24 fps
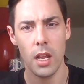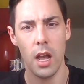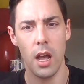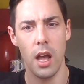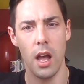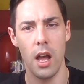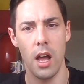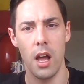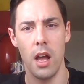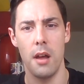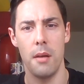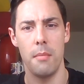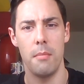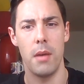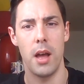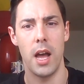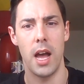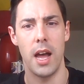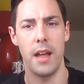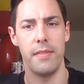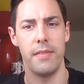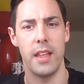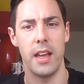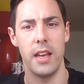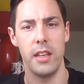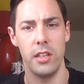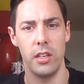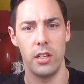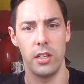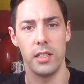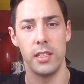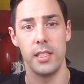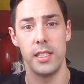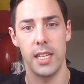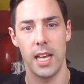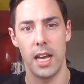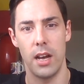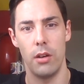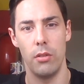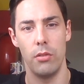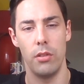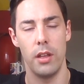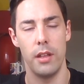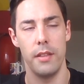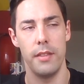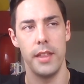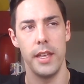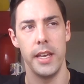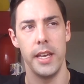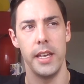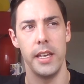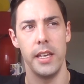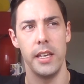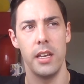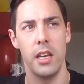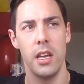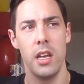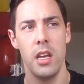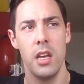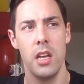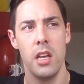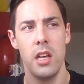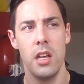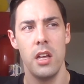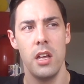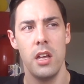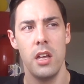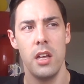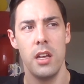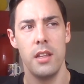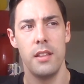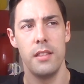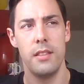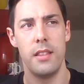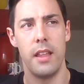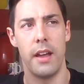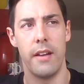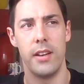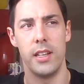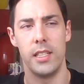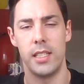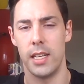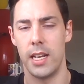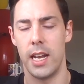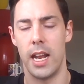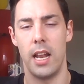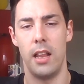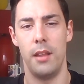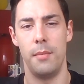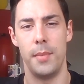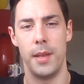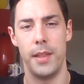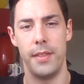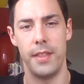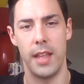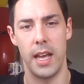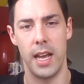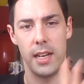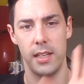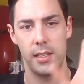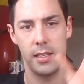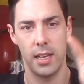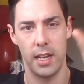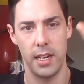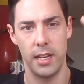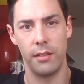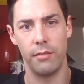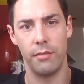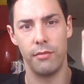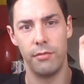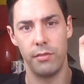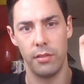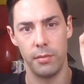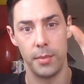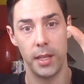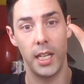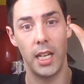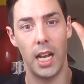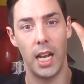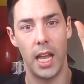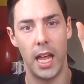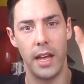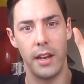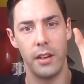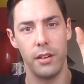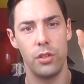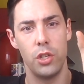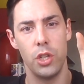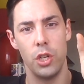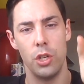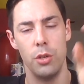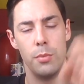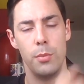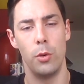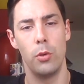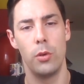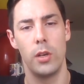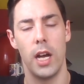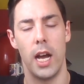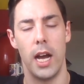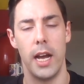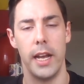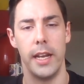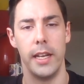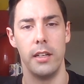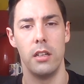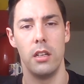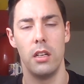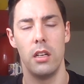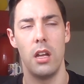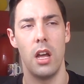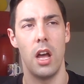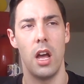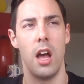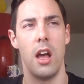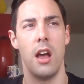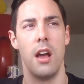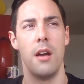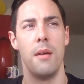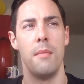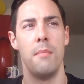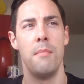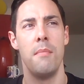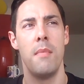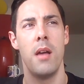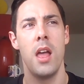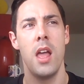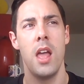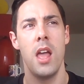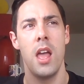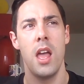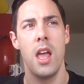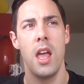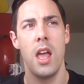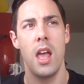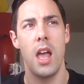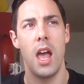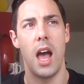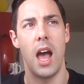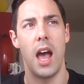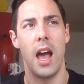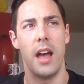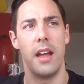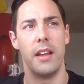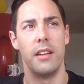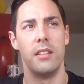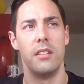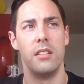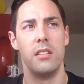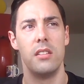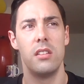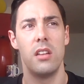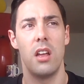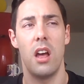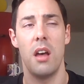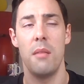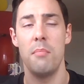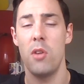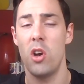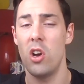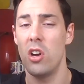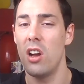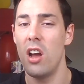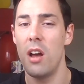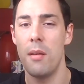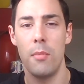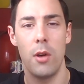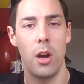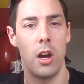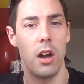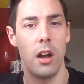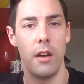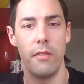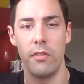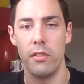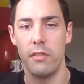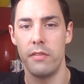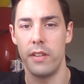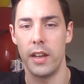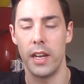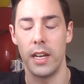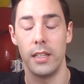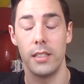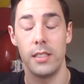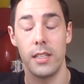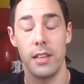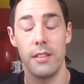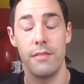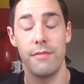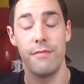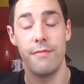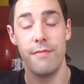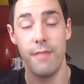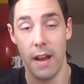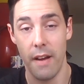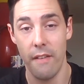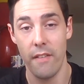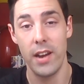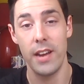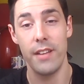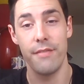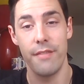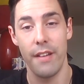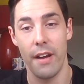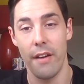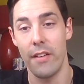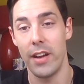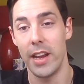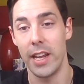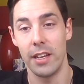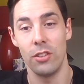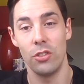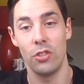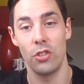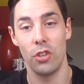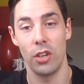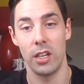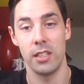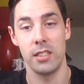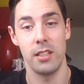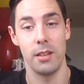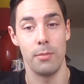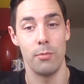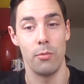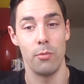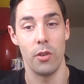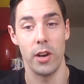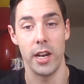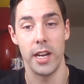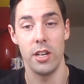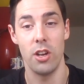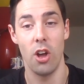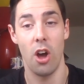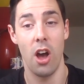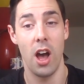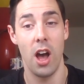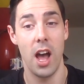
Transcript: and that you can tell that there is an element there taken from the clan of Tubal Cain. And among other things, it's very, very interesting read.